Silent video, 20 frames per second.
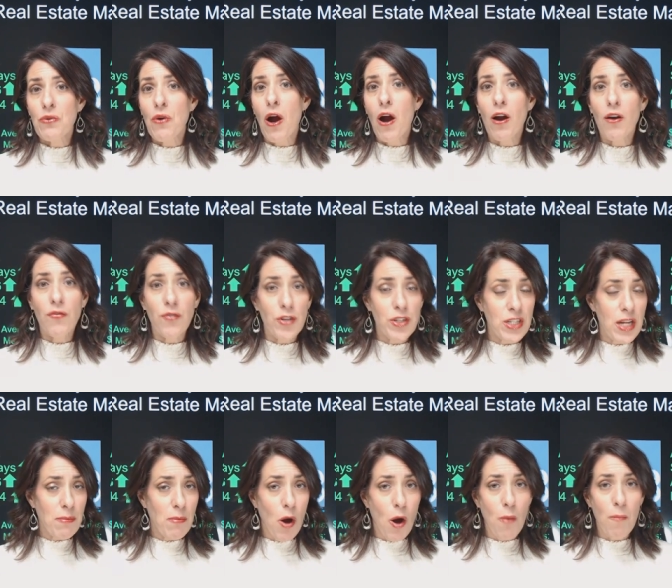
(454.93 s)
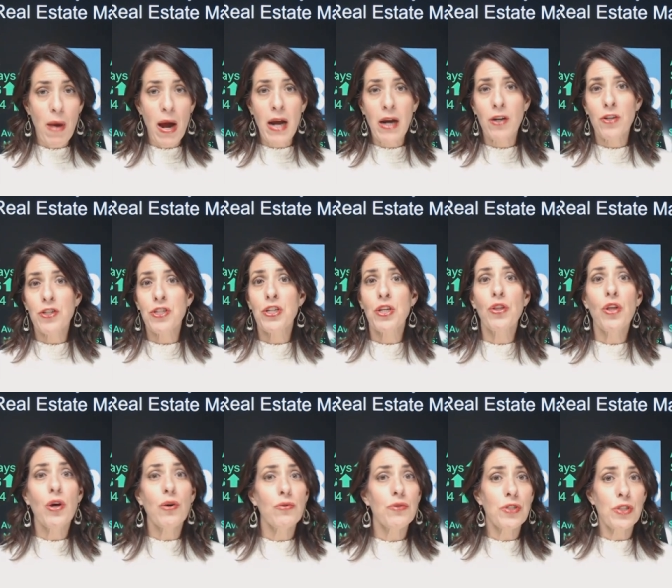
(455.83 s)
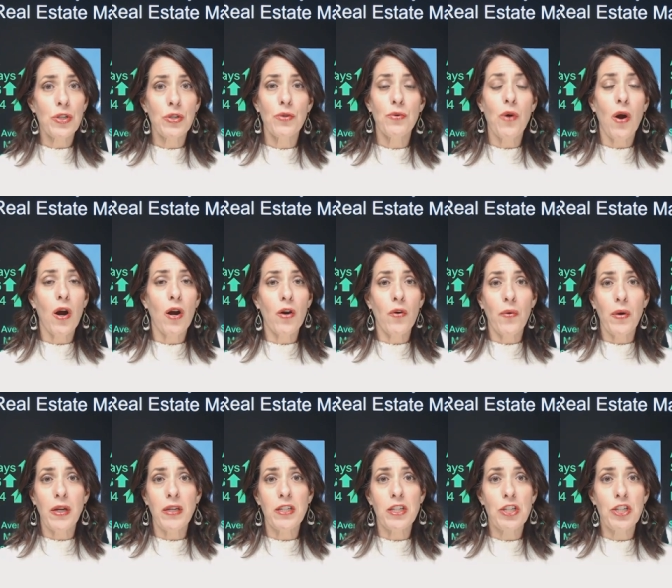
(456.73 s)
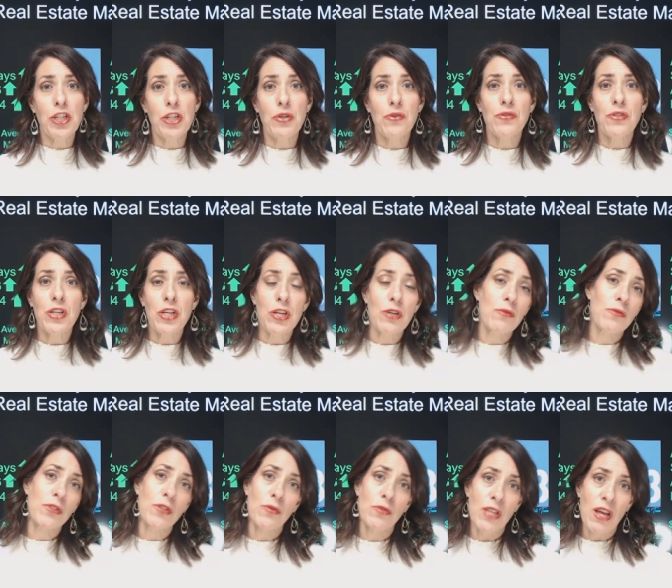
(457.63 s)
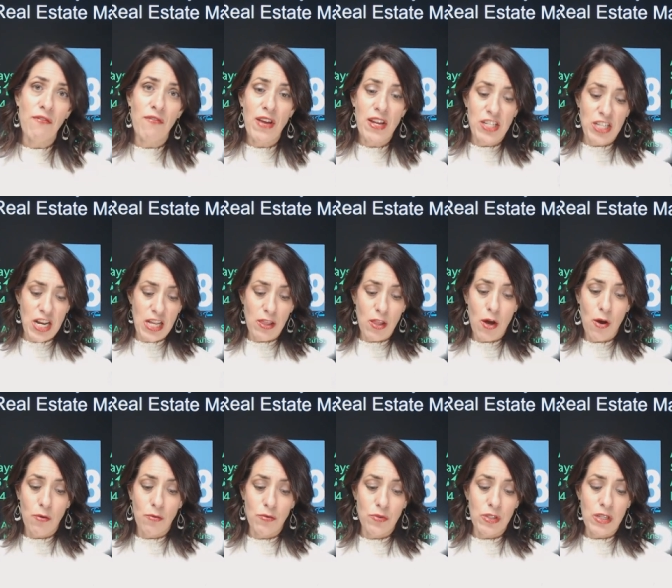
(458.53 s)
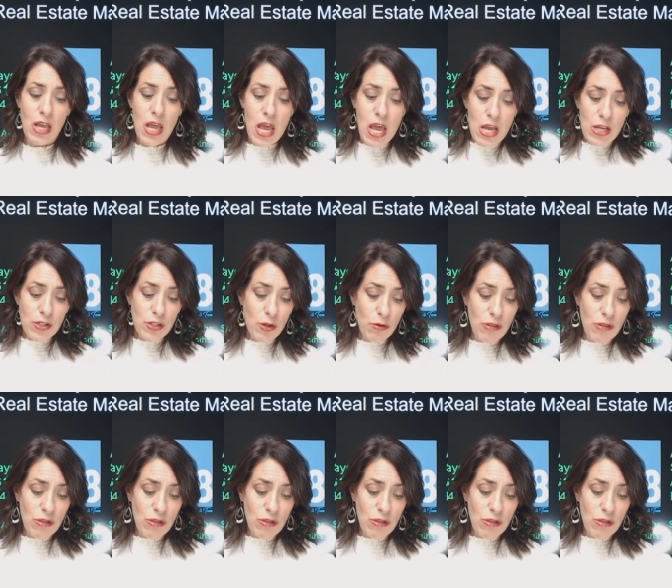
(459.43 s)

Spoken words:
to our first-time home buyers, to those who are going to choose to use those FHA loans.